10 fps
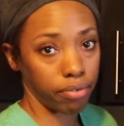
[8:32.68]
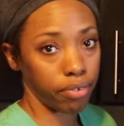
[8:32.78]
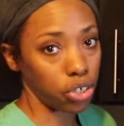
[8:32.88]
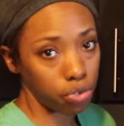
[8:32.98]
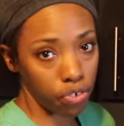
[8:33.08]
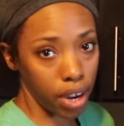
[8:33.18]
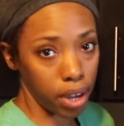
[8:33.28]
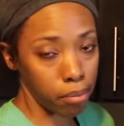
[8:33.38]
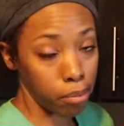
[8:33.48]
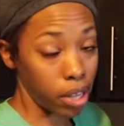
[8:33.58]
French
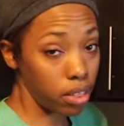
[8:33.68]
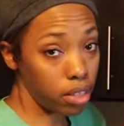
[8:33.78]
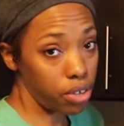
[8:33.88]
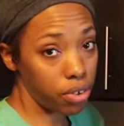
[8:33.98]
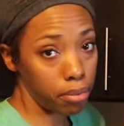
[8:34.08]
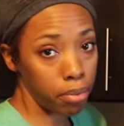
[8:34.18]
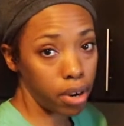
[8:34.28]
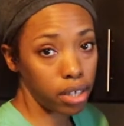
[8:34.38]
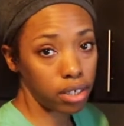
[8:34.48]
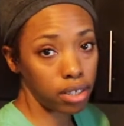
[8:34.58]
fry button that you can
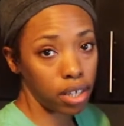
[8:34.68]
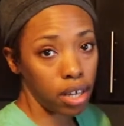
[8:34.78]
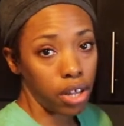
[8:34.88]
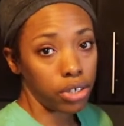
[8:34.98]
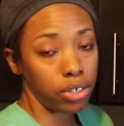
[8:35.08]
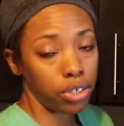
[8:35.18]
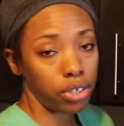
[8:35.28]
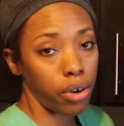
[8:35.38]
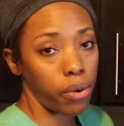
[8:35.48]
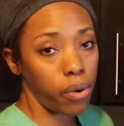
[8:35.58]
press.
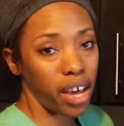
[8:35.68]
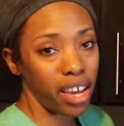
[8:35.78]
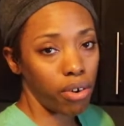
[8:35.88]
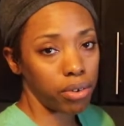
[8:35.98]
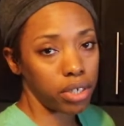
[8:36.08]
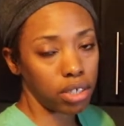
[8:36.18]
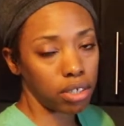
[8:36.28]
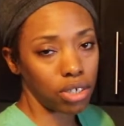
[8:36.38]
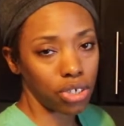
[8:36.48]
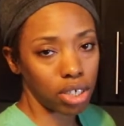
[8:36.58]
So I always
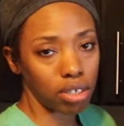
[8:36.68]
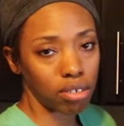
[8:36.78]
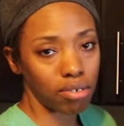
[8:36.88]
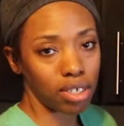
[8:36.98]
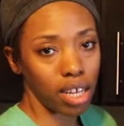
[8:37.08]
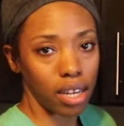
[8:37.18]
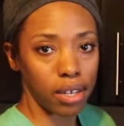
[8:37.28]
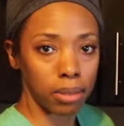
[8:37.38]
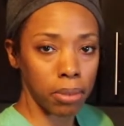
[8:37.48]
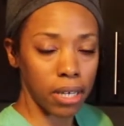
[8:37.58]
adjust those
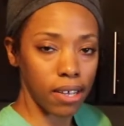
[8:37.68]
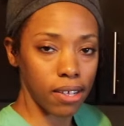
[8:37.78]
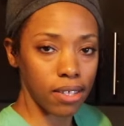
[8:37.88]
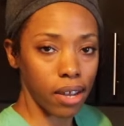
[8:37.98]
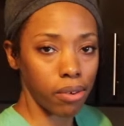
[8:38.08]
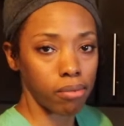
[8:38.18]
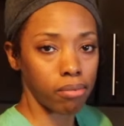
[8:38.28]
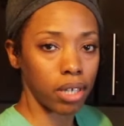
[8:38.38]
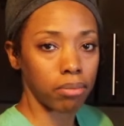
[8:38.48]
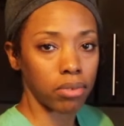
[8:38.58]
settings because I don't
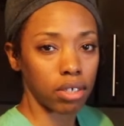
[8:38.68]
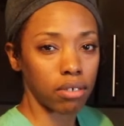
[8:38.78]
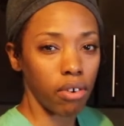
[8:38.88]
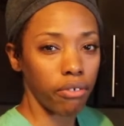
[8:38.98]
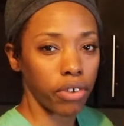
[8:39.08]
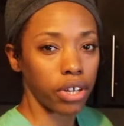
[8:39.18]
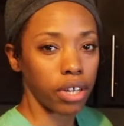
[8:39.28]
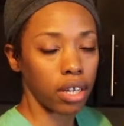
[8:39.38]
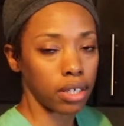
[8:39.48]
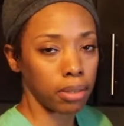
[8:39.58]
want them to
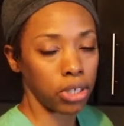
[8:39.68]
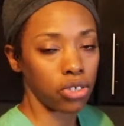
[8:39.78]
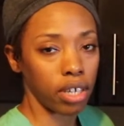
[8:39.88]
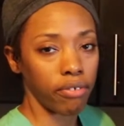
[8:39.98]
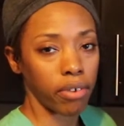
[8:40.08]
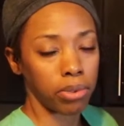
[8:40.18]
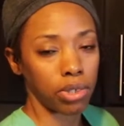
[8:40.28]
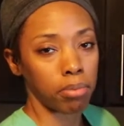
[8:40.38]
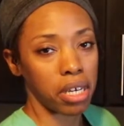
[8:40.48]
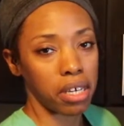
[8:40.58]
overcook, especially if I'm
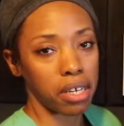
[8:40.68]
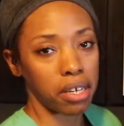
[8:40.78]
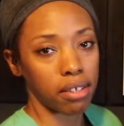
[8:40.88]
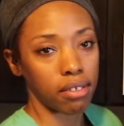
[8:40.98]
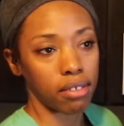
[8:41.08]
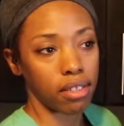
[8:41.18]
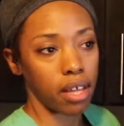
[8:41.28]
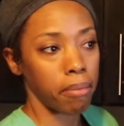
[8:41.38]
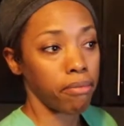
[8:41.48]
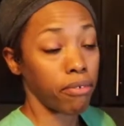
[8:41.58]
just making
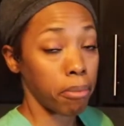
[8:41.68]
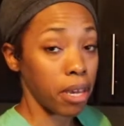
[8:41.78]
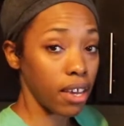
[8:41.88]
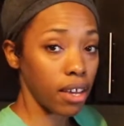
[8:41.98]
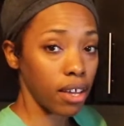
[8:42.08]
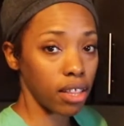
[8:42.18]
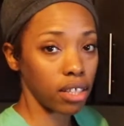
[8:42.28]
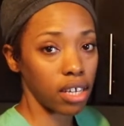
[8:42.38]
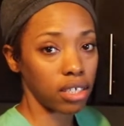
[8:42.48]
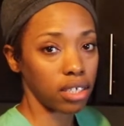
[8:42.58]
them for me
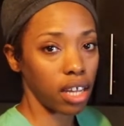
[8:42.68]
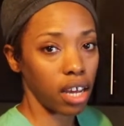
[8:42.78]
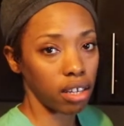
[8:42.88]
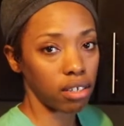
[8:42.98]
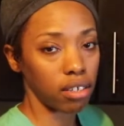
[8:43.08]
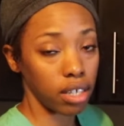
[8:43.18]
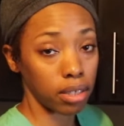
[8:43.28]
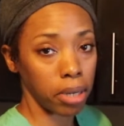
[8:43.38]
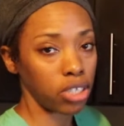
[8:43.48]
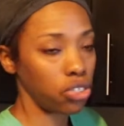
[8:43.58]
and it's not as
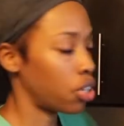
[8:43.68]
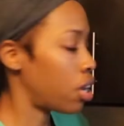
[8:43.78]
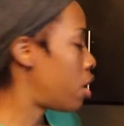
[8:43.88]
much.